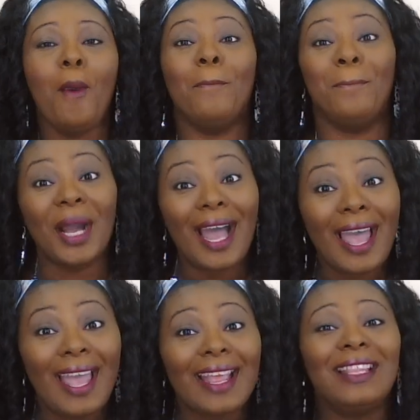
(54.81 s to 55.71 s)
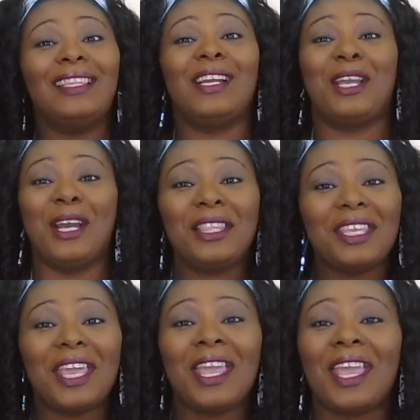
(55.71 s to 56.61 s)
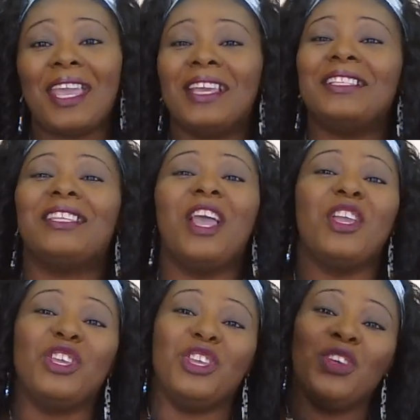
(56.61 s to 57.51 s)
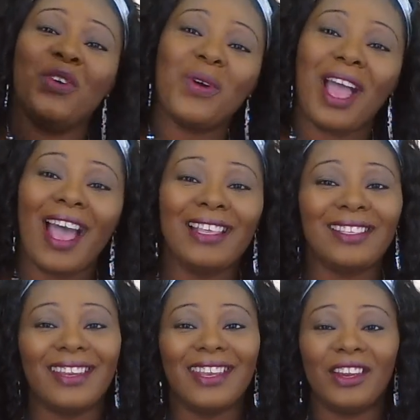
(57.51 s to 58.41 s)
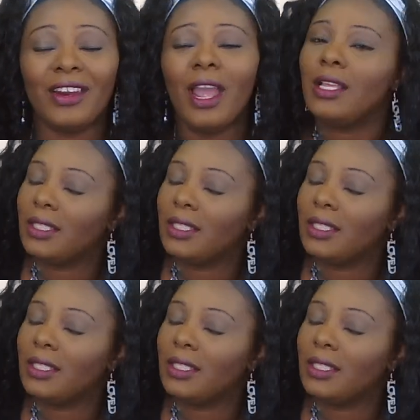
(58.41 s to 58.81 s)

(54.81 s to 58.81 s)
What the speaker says: But the good thing is you guys are here